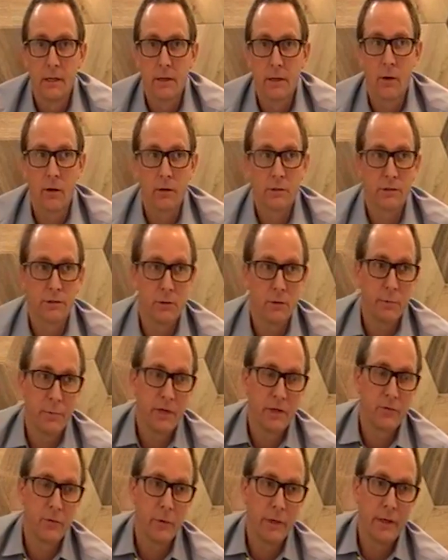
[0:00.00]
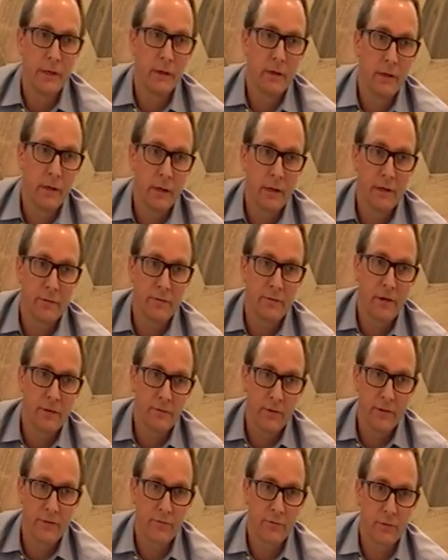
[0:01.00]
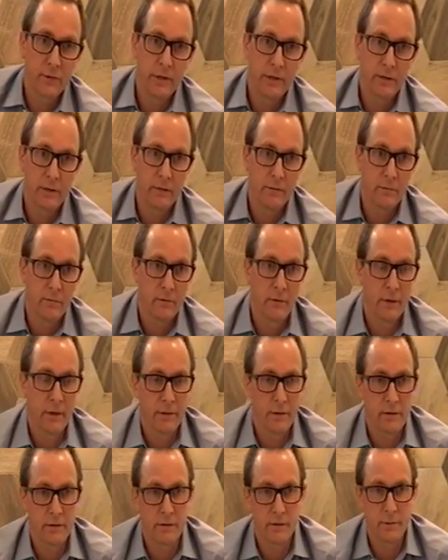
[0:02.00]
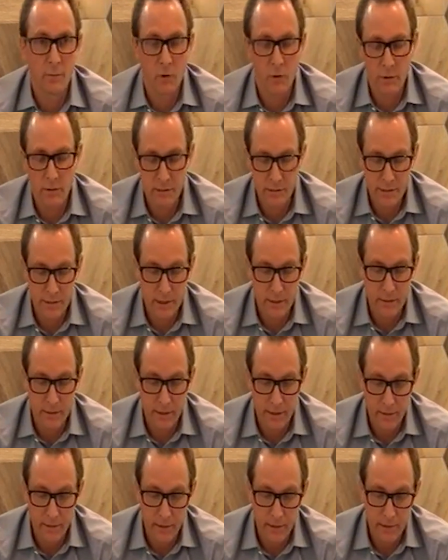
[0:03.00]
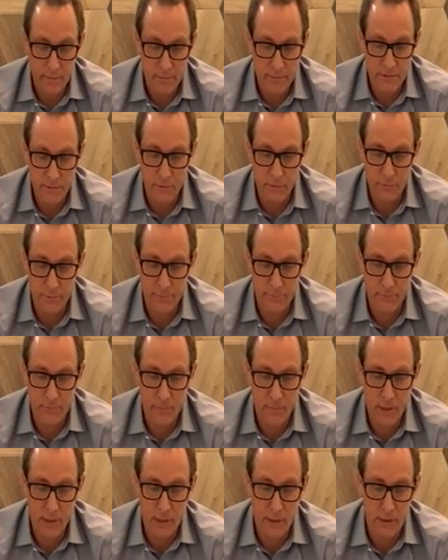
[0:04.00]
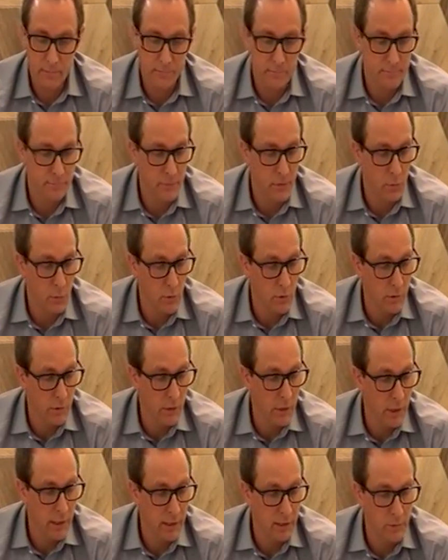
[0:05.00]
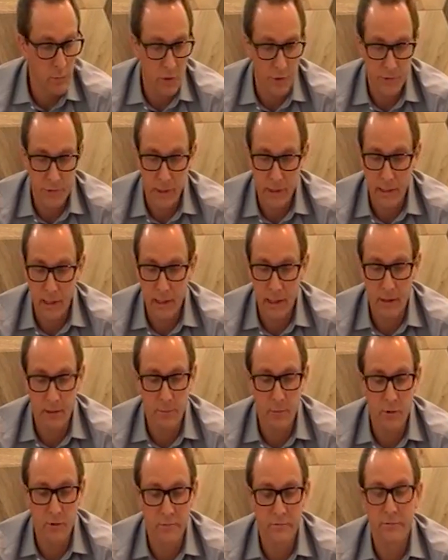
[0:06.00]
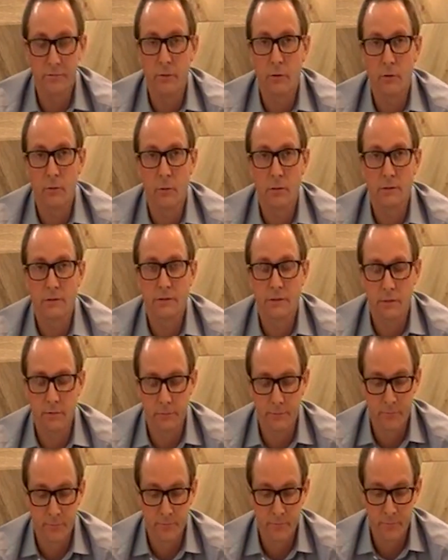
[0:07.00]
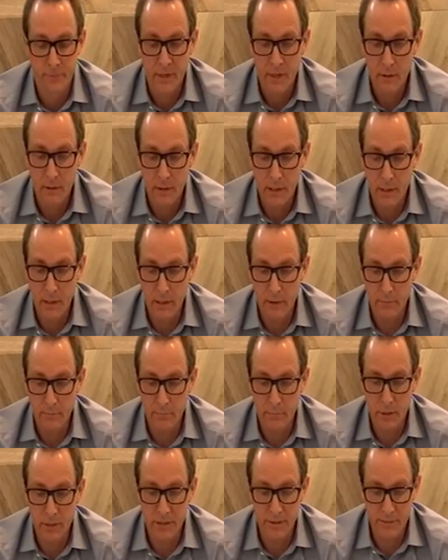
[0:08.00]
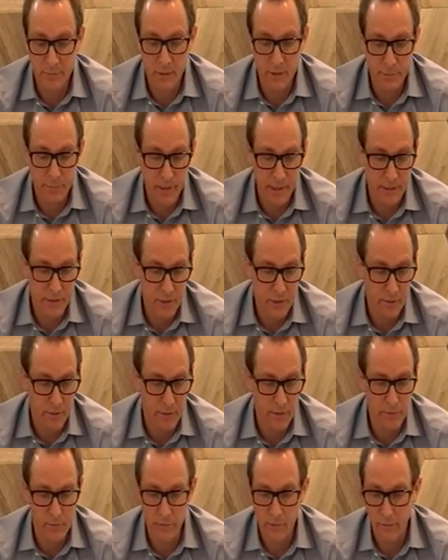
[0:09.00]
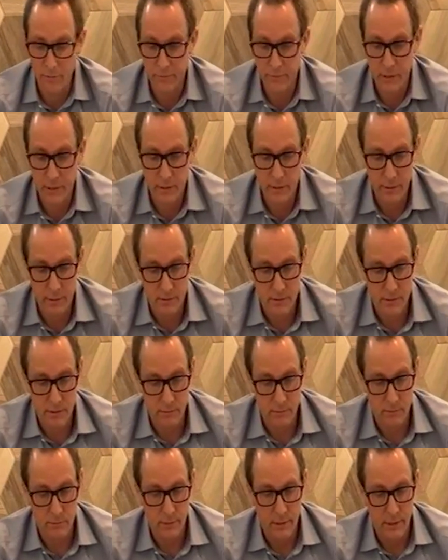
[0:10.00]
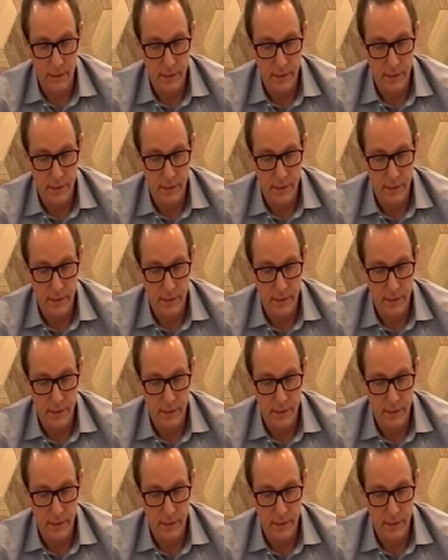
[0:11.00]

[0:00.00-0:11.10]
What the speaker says: gong show between 7th Street and the Tim Hortons area there. So, but we're on it and we're trying to get it moved forward. So please be patient through those areas. So